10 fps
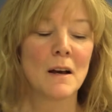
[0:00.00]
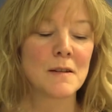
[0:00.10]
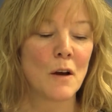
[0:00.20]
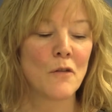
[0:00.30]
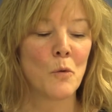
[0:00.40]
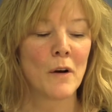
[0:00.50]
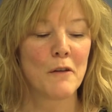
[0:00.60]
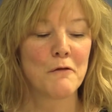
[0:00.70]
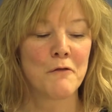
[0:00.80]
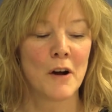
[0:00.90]
So the one at
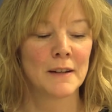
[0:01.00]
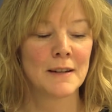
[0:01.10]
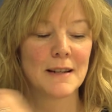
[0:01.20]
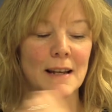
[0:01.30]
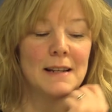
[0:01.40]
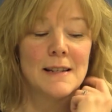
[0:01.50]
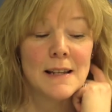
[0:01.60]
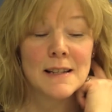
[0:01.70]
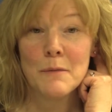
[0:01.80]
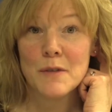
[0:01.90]
the front is
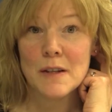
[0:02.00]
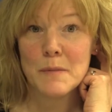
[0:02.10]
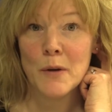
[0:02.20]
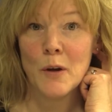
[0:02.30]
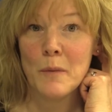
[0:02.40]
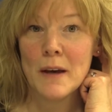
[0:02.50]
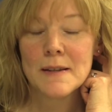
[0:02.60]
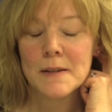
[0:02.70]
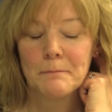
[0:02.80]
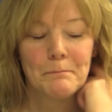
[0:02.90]
the symphysis
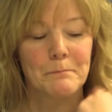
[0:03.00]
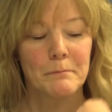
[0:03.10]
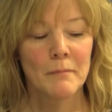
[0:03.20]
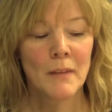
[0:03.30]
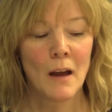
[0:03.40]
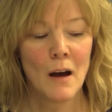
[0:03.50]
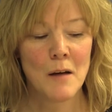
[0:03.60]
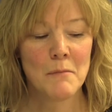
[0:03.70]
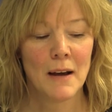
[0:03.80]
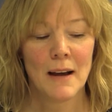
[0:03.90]
pubis.
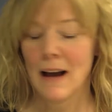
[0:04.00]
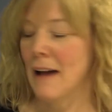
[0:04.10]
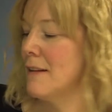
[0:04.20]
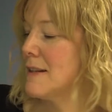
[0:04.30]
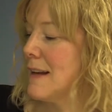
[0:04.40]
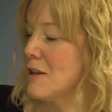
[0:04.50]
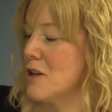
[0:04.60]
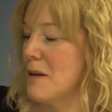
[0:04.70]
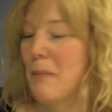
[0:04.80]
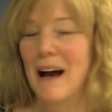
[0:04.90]
And this is
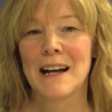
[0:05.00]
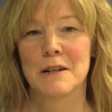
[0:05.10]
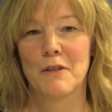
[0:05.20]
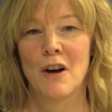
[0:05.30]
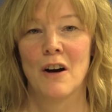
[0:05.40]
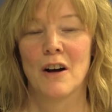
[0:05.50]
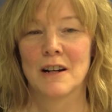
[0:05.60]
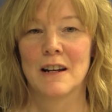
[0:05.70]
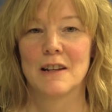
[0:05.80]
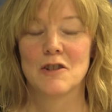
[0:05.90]
actually a pad of
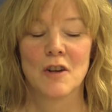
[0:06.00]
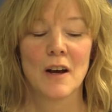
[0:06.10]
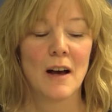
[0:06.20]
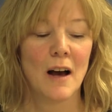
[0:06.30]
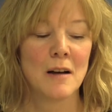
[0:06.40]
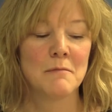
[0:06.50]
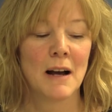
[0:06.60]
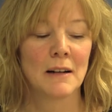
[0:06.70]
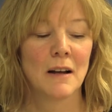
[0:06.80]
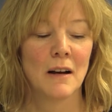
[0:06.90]
cartilage,
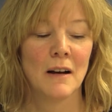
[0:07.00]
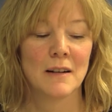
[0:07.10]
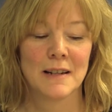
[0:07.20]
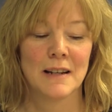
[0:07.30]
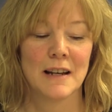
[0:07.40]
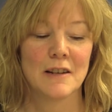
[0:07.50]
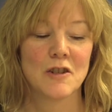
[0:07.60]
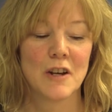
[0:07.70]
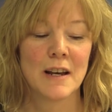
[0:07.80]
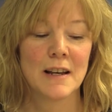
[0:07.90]
and
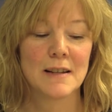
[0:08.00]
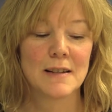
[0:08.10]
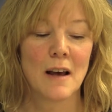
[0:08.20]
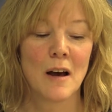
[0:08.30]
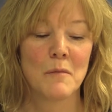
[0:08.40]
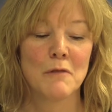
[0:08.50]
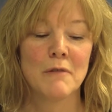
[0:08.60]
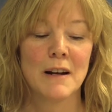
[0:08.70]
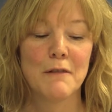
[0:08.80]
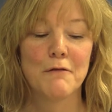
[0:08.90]
cartilage is a
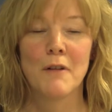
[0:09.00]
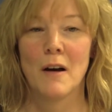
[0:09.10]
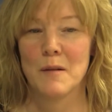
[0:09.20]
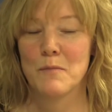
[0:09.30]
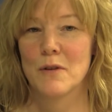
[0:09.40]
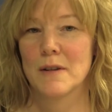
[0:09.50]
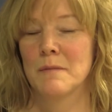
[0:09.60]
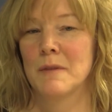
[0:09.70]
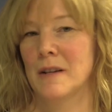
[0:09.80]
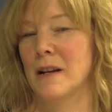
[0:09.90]
really
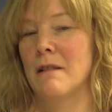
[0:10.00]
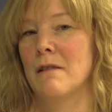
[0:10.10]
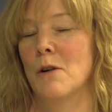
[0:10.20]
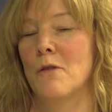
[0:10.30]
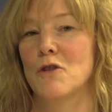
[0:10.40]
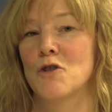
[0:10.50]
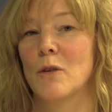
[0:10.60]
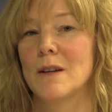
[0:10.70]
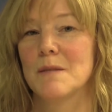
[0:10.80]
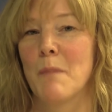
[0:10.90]
fibrous material that
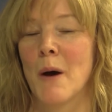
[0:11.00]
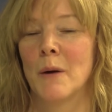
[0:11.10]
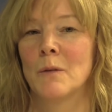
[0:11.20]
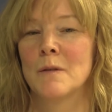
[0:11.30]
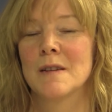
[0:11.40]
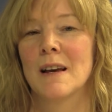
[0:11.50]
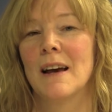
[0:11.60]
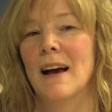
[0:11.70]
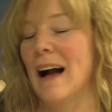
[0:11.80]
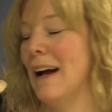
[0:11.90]
joins bones,
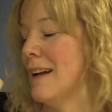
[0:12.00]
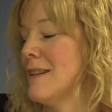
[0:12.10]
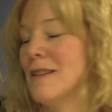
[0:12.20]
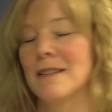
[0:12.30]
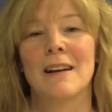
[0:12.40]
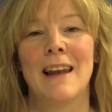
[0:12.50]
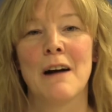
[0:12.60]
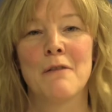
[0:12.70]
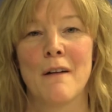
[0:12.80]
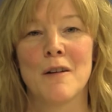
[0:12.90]
and it doesn't
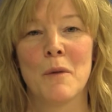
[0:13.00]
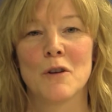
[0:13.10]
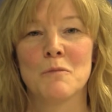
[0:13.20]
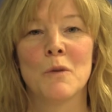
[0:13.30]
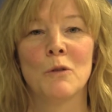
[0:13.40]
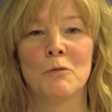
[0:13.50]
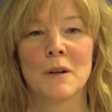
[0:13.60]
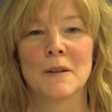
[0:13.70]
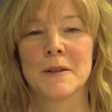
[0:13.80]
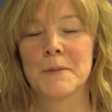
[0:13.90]
allow very much
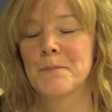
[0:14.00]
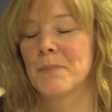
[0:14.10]
movement.